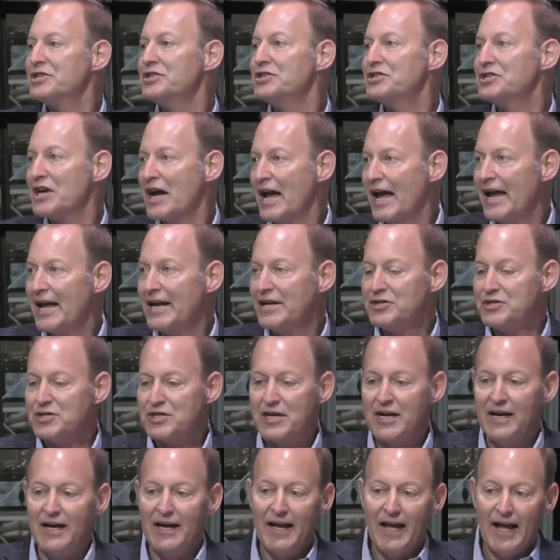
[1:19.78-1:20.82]
change
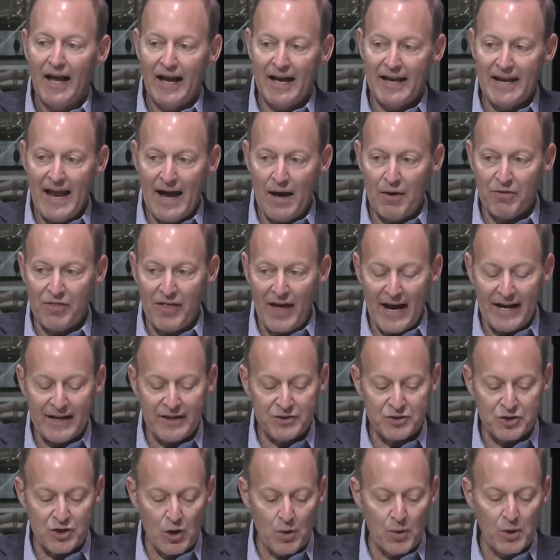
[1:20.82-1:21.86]
and how that
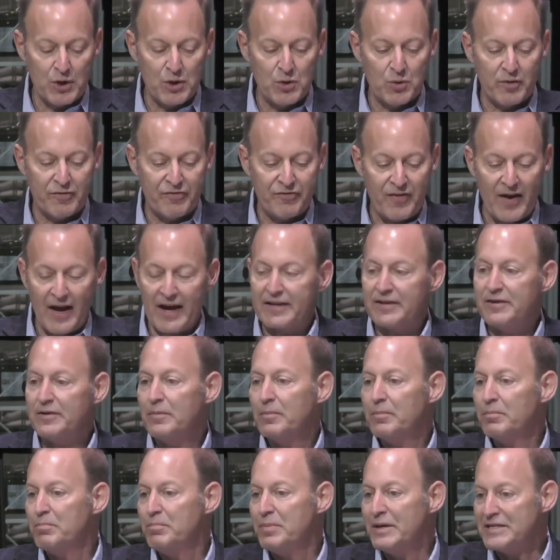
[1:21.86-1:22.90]
is going to affect
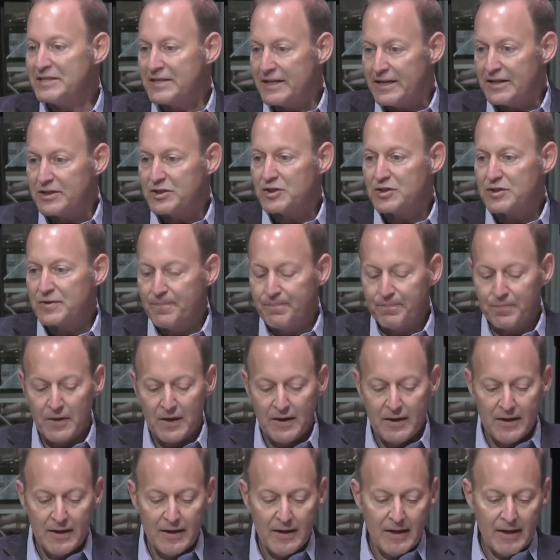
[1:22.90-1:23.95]
business.
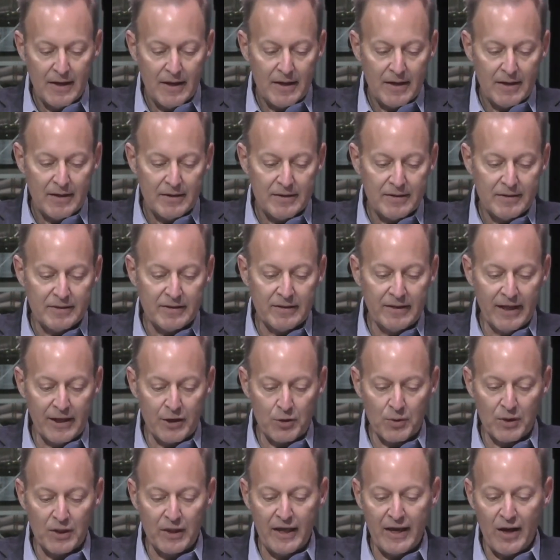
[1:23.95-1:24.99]

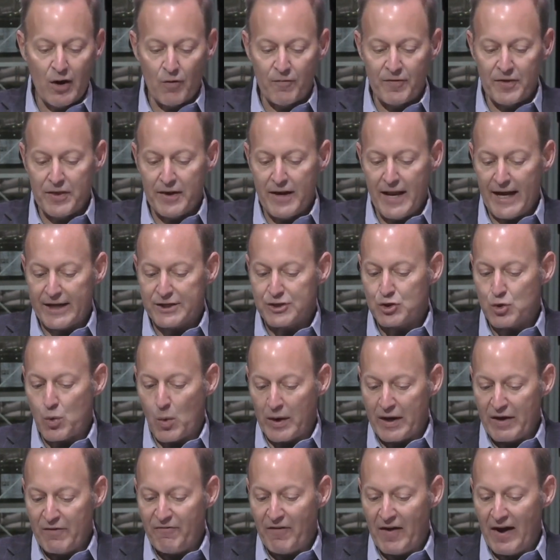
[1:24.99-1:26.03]
Literally, over the next
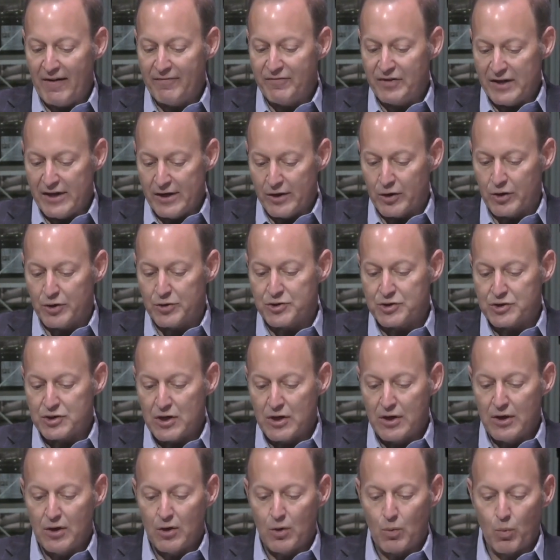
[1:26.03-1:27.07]
25 years,
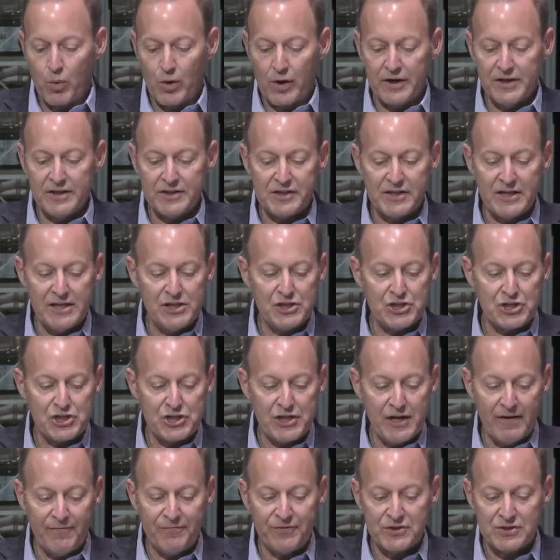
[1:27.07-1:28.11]
we're going to see
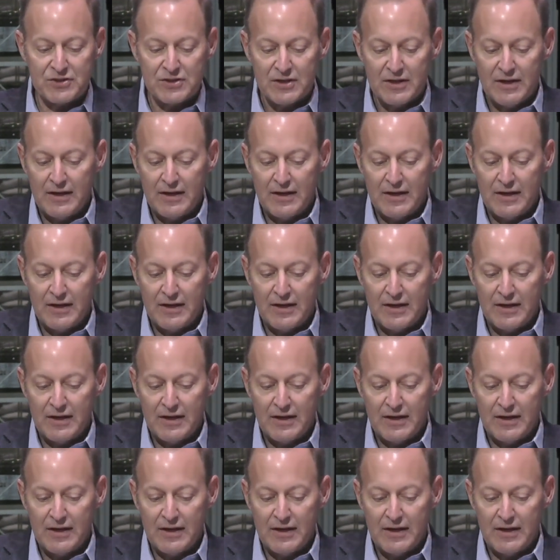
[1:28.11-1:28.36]
shifts